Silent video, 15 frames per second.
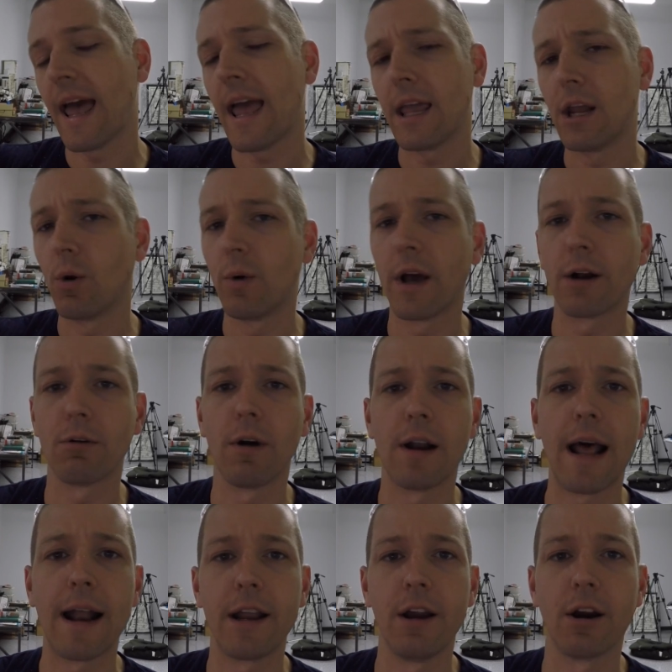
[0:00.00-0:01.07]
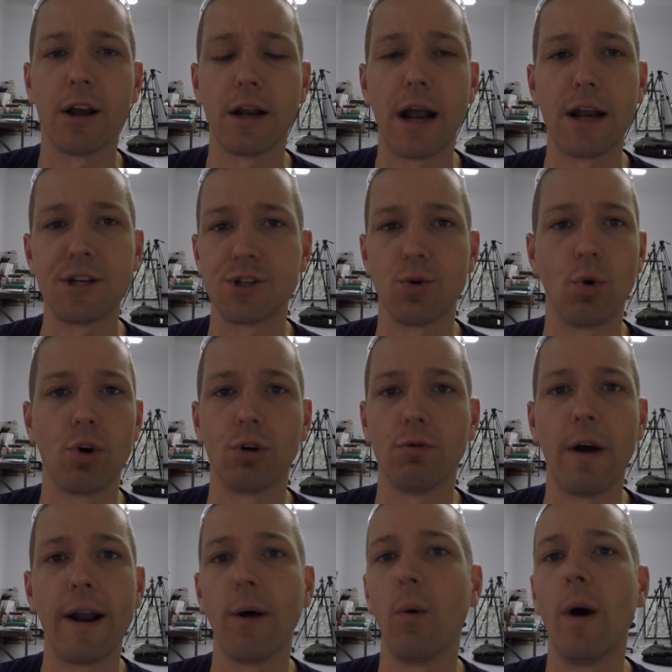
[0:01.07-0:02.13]
hey, you know, we got to run out of here. Can I just order
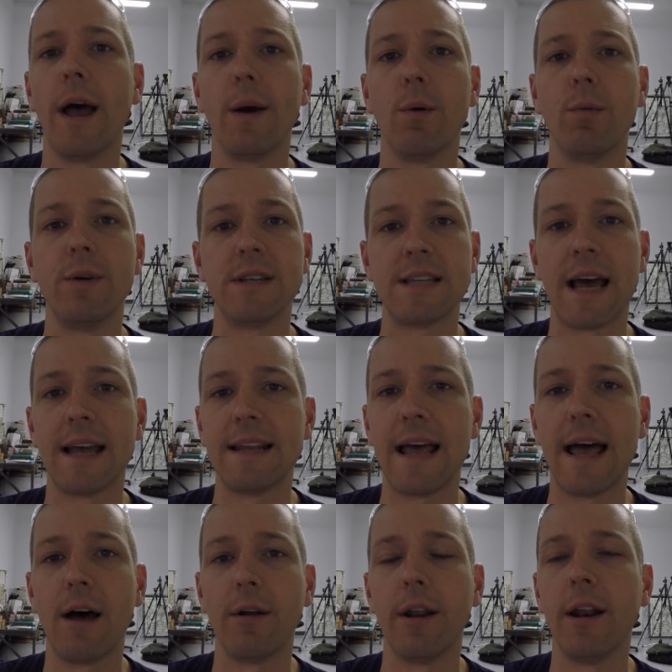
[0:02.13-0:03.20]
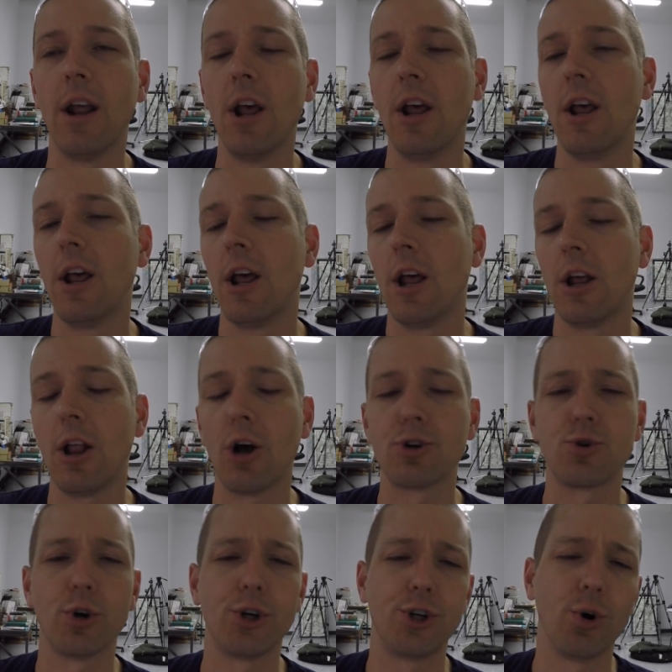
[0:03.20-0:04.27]
right away? When we sat down, and long
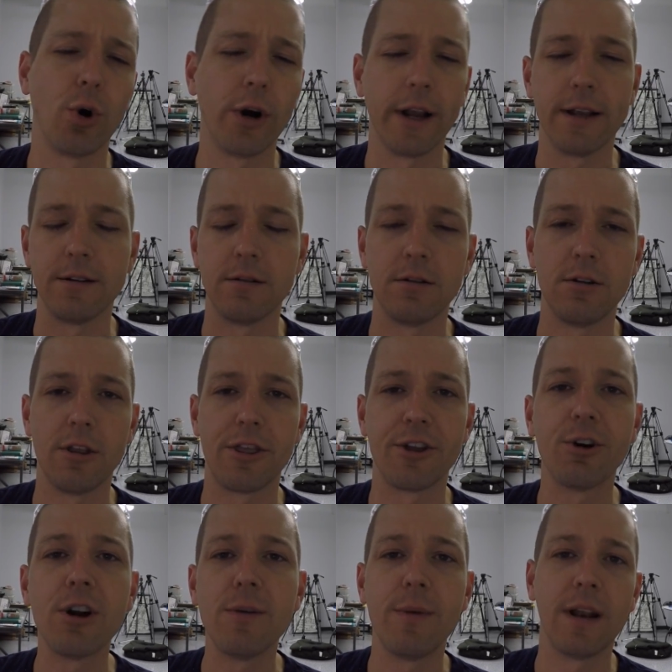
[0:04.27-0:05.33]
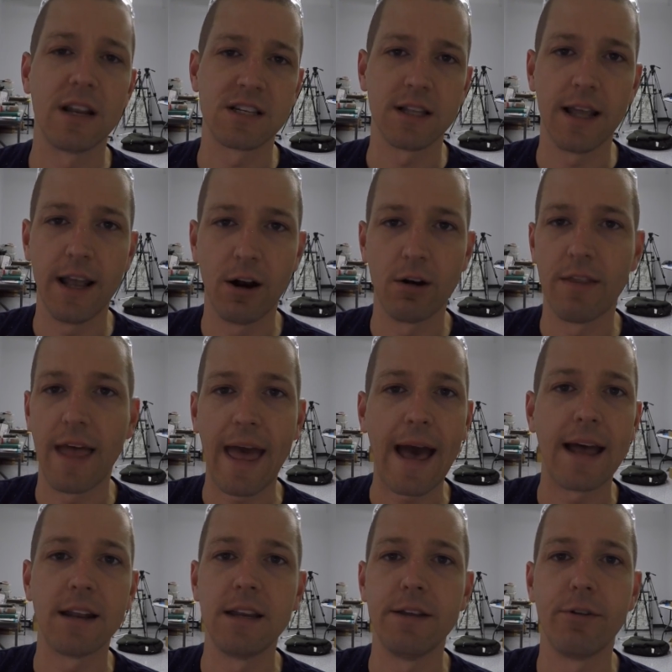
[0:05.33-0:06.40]
story short, it 30 minutes later, they
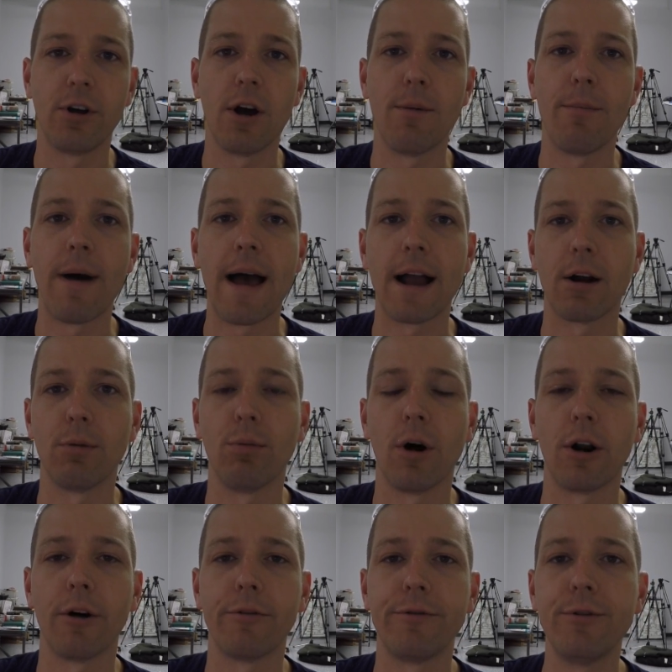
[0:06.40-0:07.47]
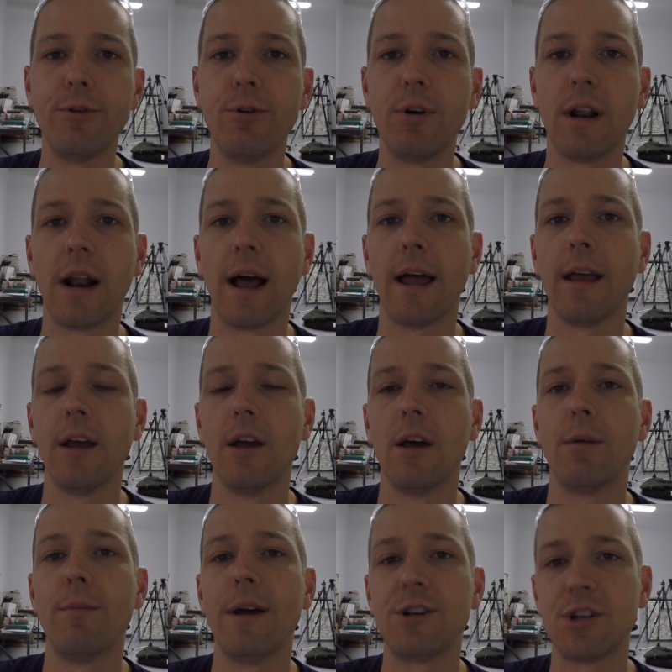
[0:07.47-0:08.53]
hadn't even come back or brought our food, and I
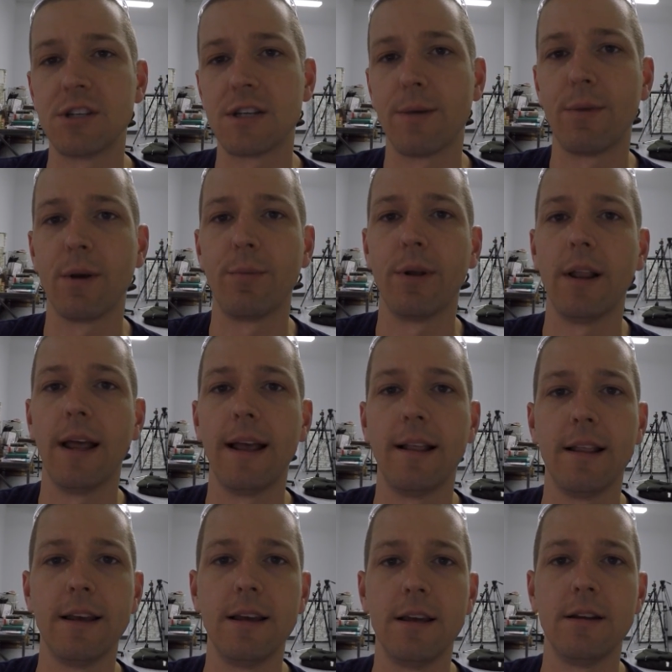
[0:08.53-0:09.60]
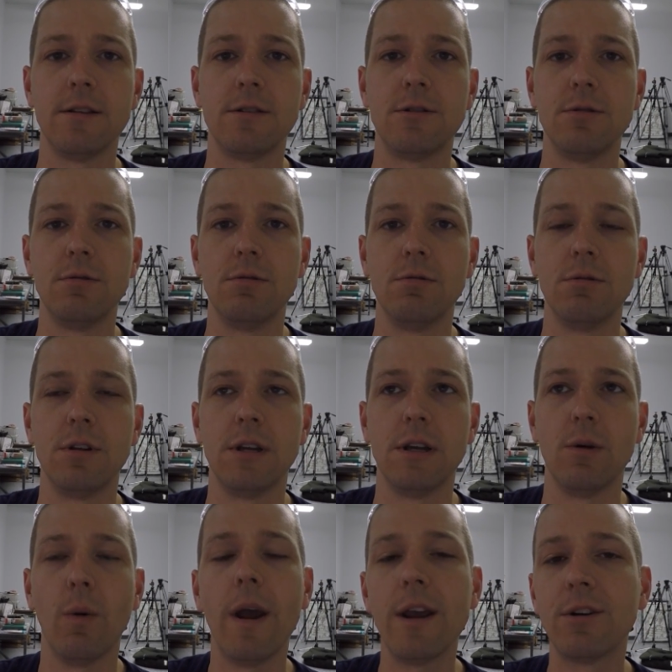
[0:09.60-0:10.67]
mentioned something politely to
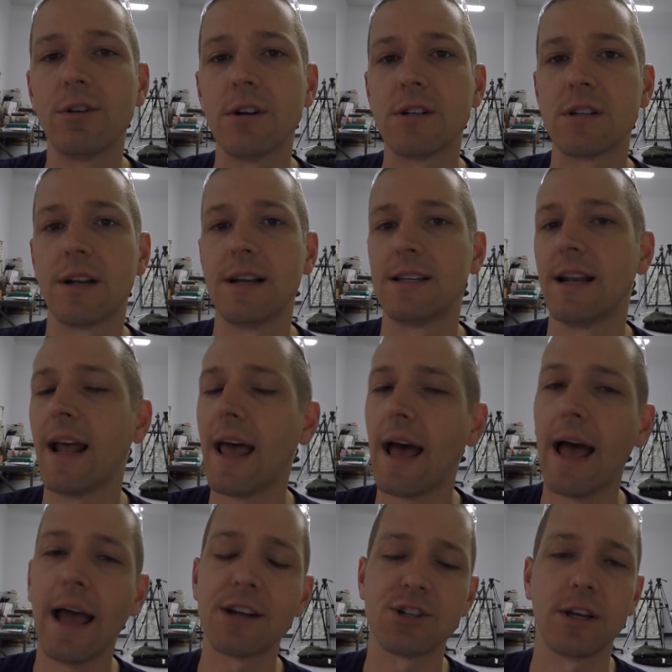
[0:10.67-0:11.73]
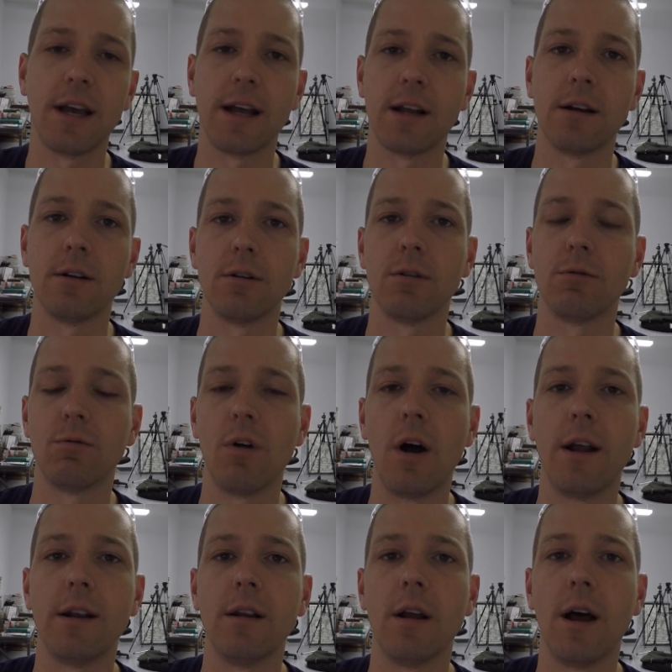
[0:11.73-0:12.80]
the waitress, and I said, "Hey, I actually gotta
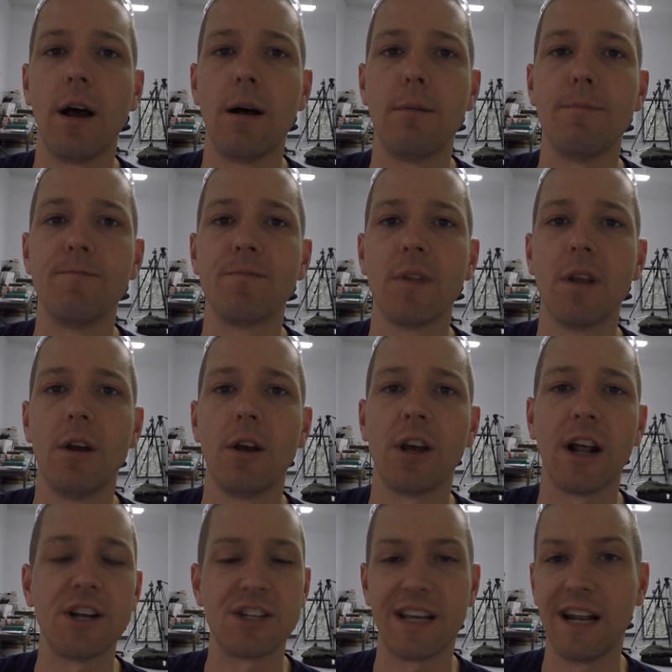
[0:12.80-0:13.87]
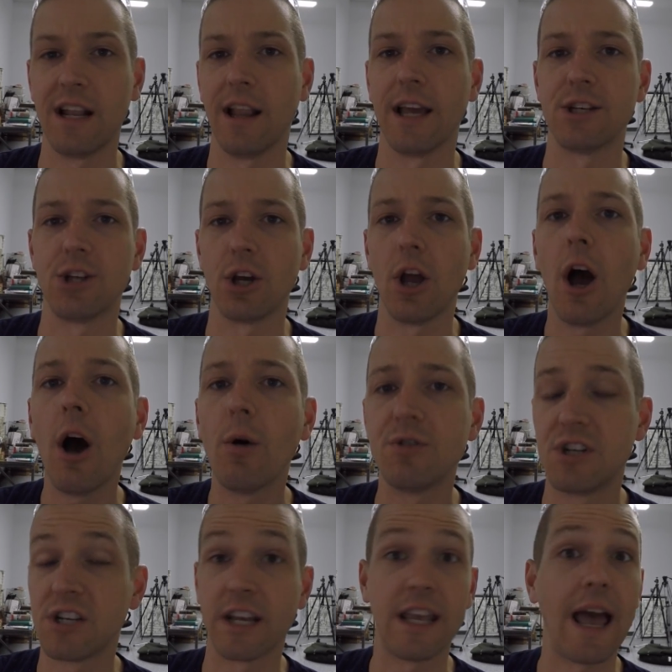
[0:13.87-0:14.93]
run. Um, can I just get it like to go?"
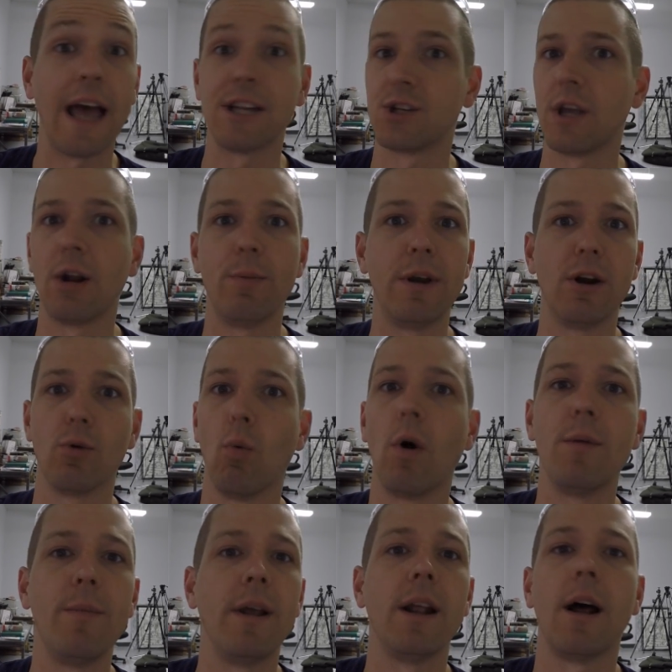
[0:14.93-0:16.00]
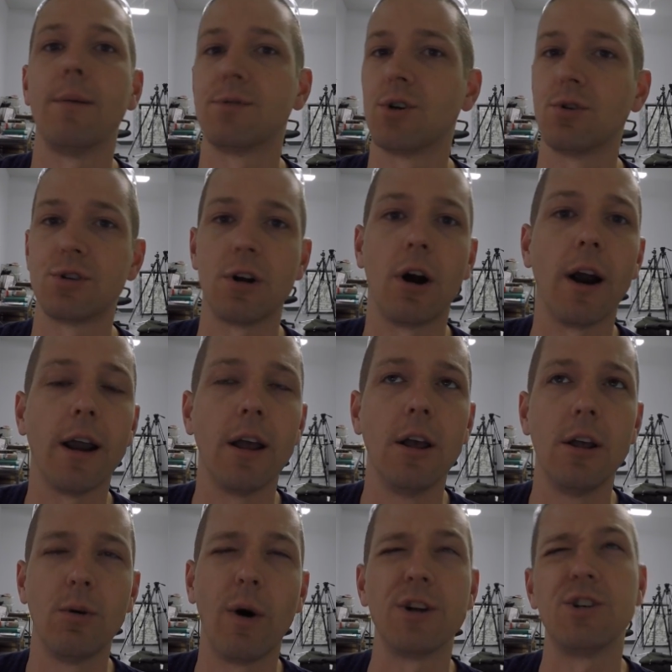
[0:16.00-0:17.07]
And she's like, "Yeah, it'll be here in one minute. I'm so sorry."
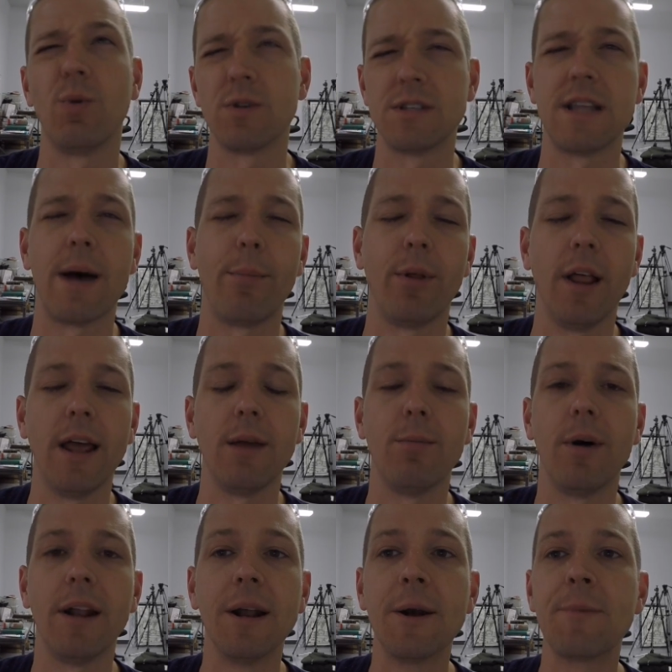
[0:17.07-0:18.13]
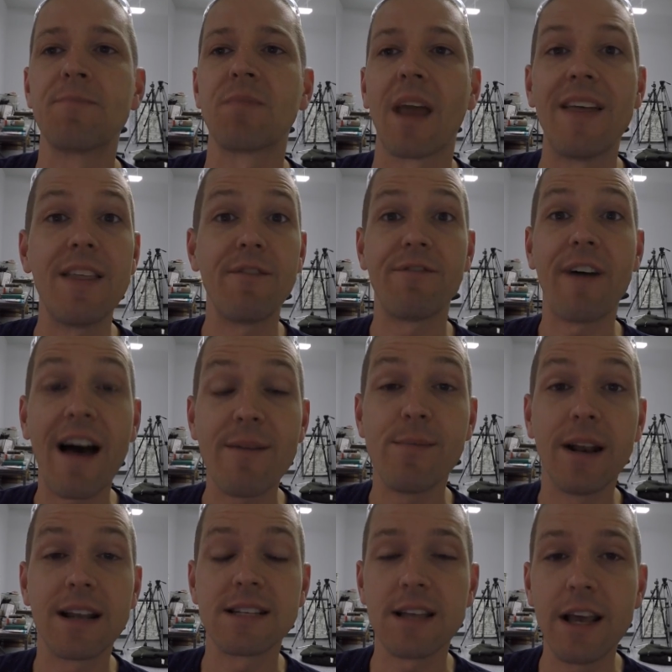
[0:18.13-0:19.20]
Well, she wasn't that polite, but and then five
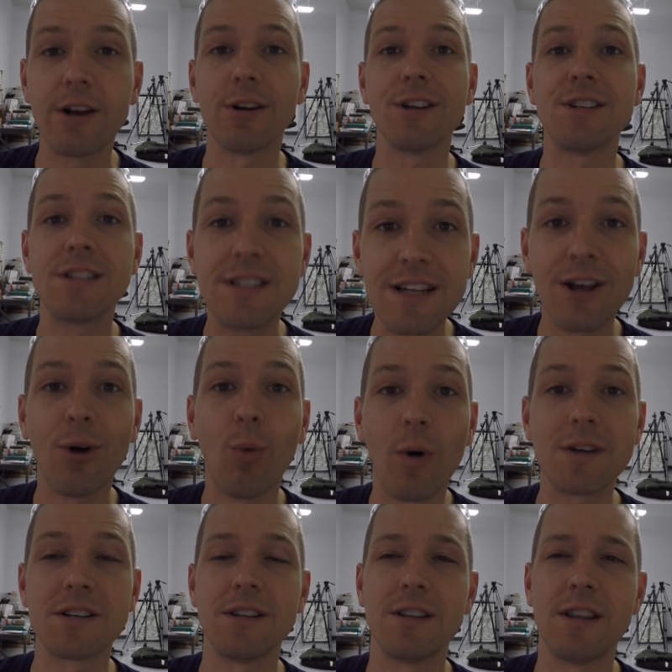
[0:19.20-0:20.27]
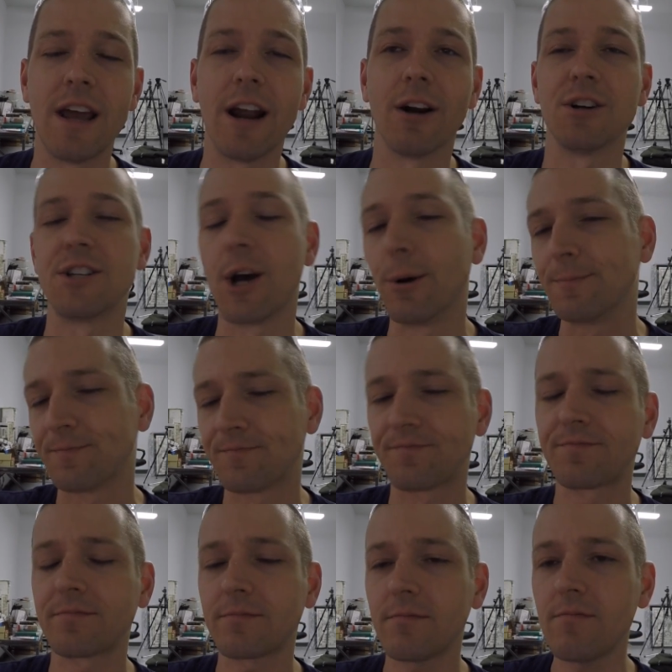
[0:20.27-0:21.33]
minutes later, it still wasn't there. So
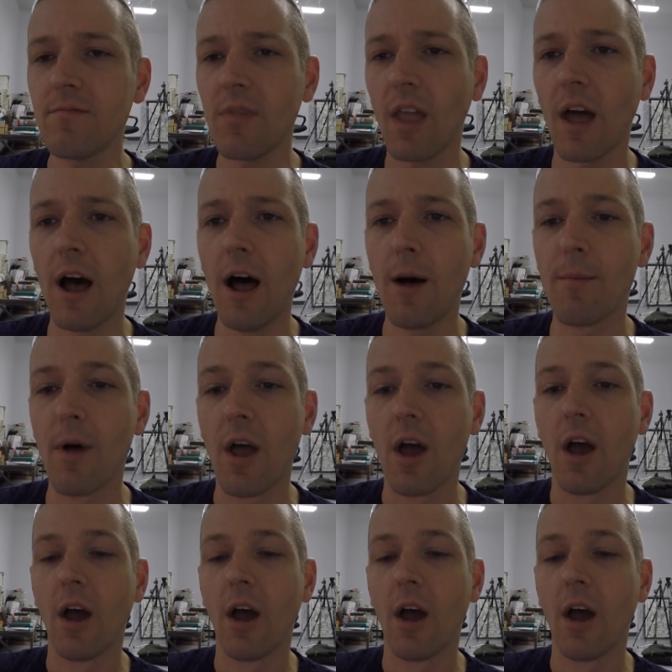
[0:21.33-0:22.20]
um,